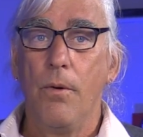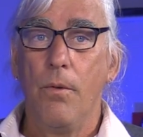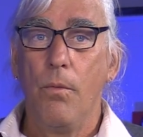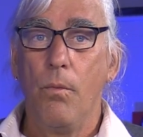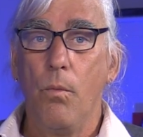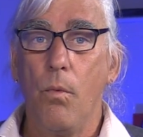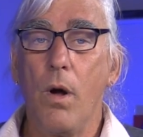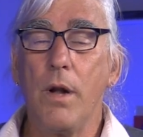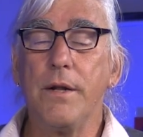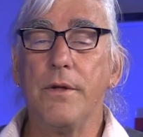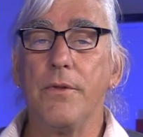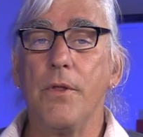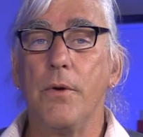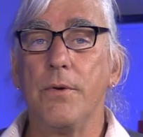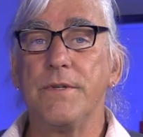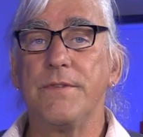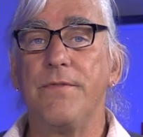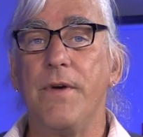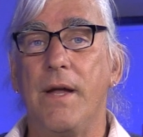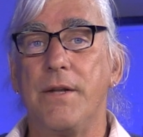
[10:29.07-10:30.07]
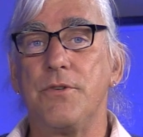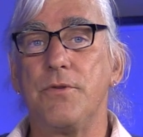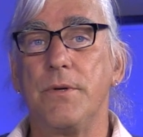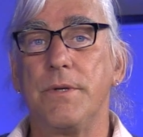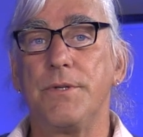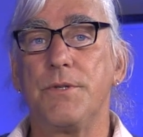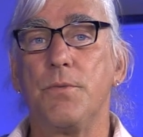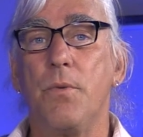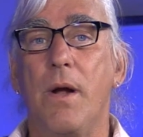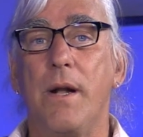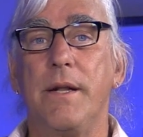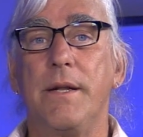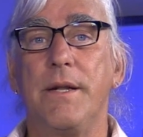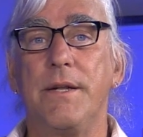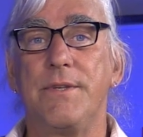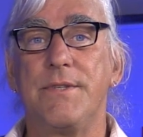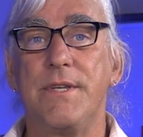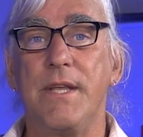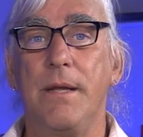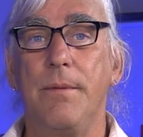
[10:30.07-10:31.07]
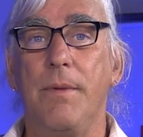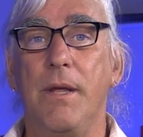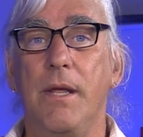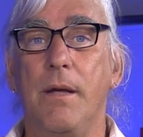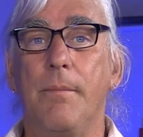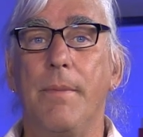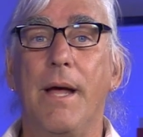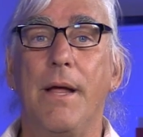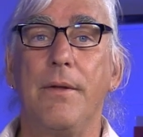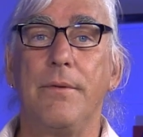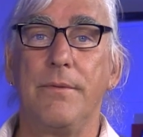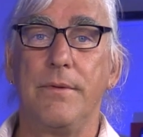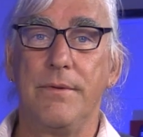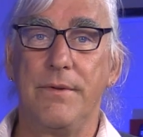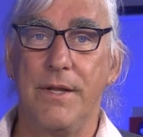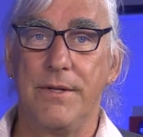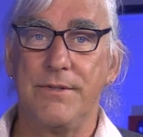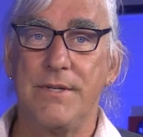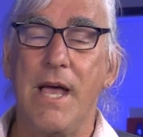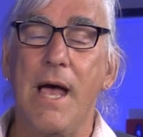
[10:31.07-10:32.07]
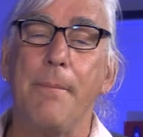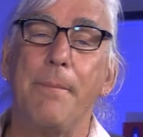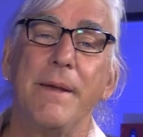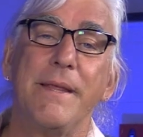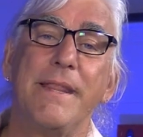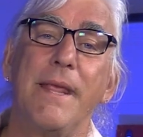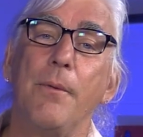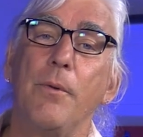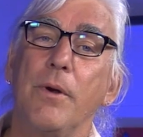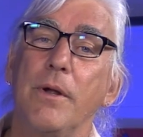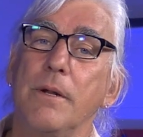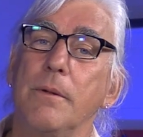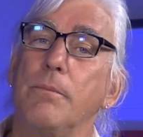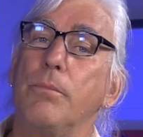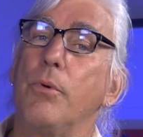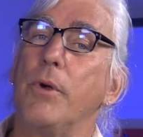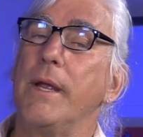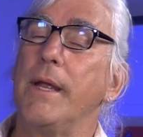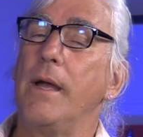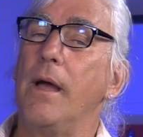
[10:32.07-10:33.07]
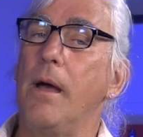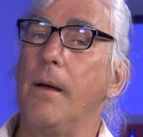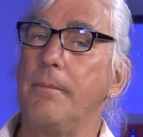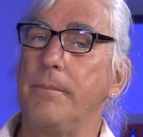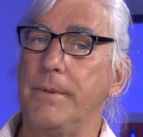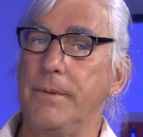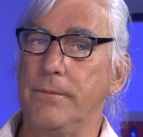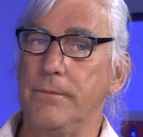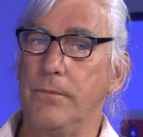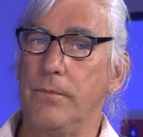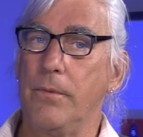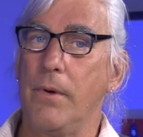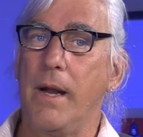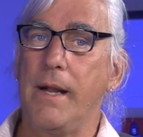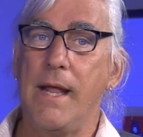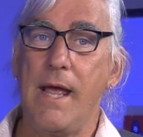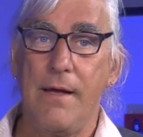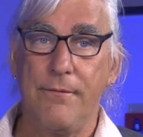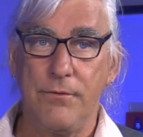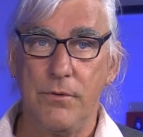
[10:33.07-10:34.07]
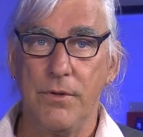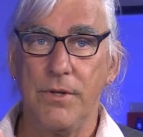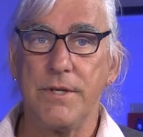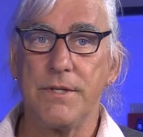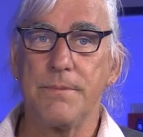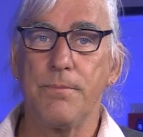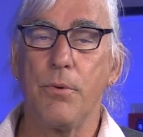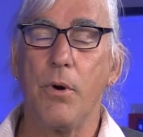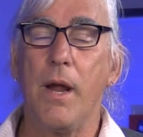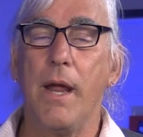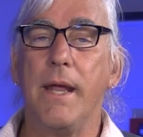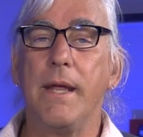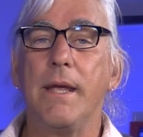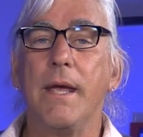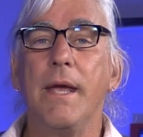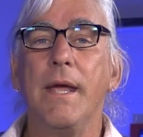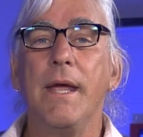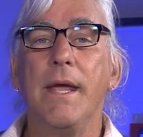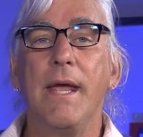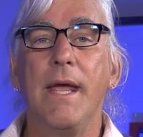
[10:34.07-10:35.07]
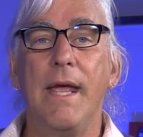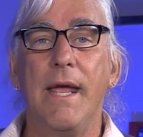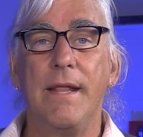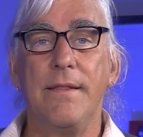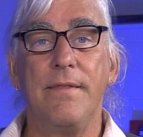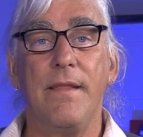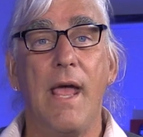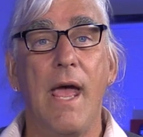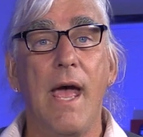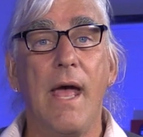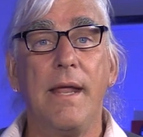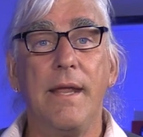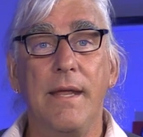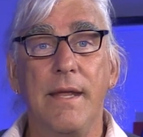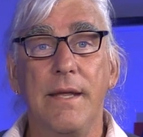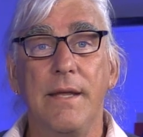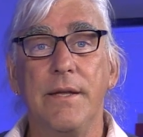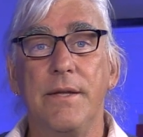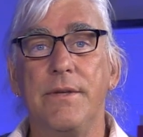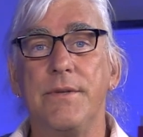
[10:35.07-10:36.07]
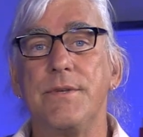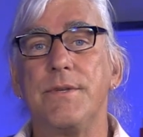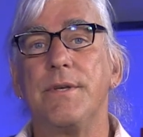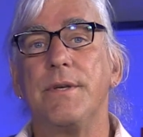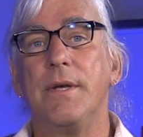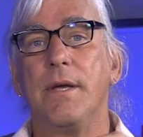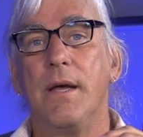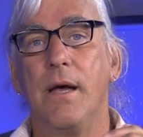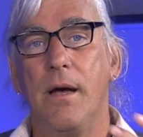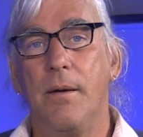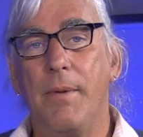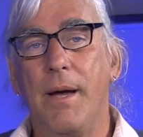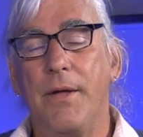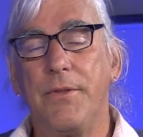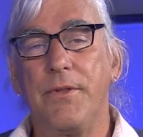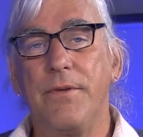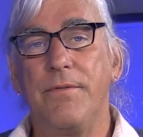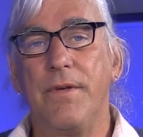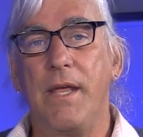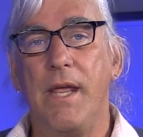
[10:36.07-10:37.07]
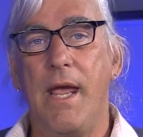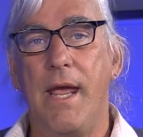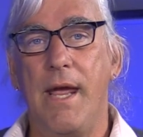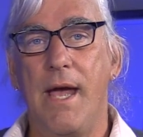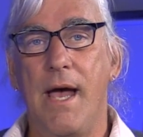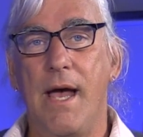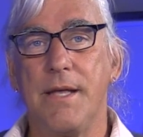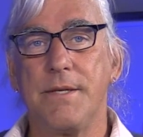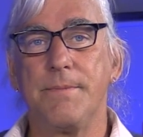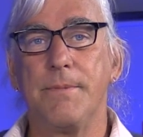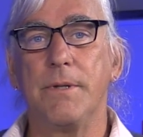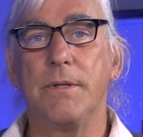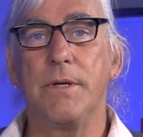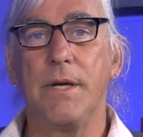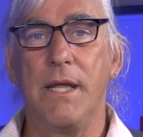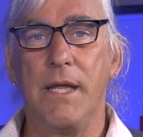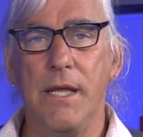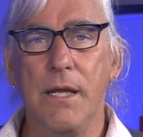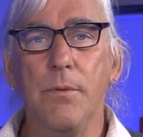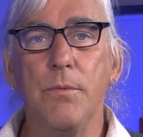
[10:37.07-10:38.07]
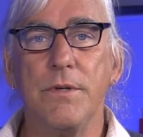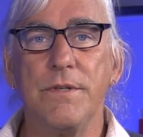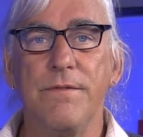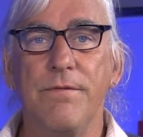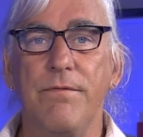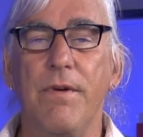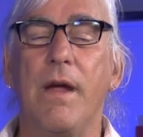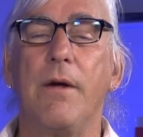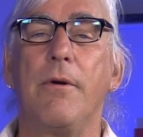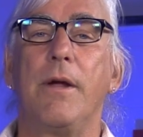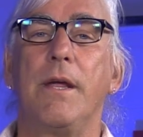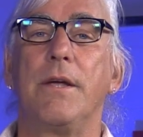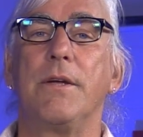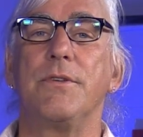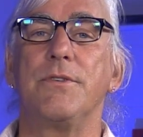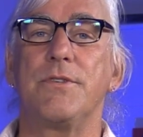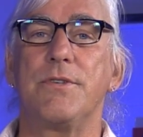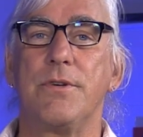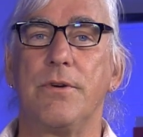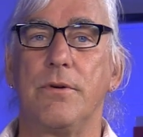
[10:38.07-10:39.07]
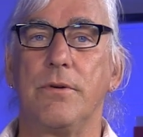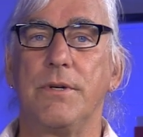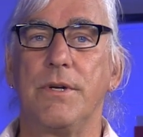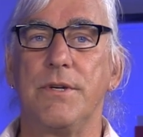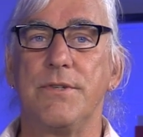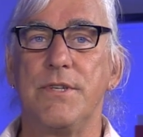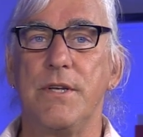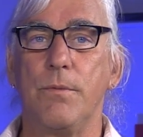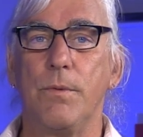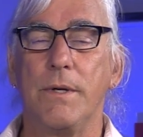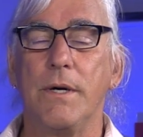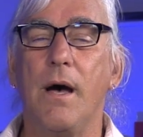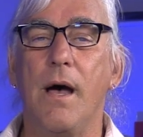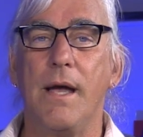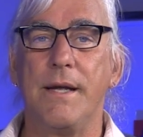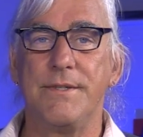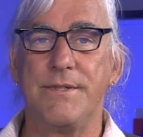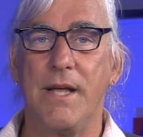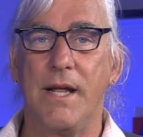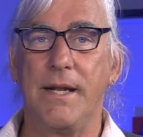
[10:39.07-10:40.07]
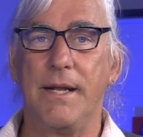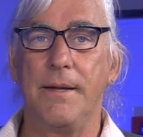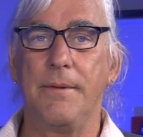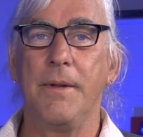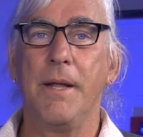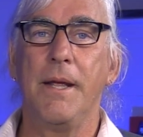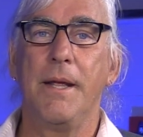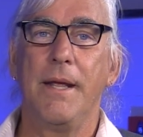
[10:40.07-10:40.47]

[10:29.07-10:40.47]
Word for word: One of those veterans wanted to see me about the topic that we're going to bring up right after this break, and that is about the VA hospital. And he was very concerned because he relies on it.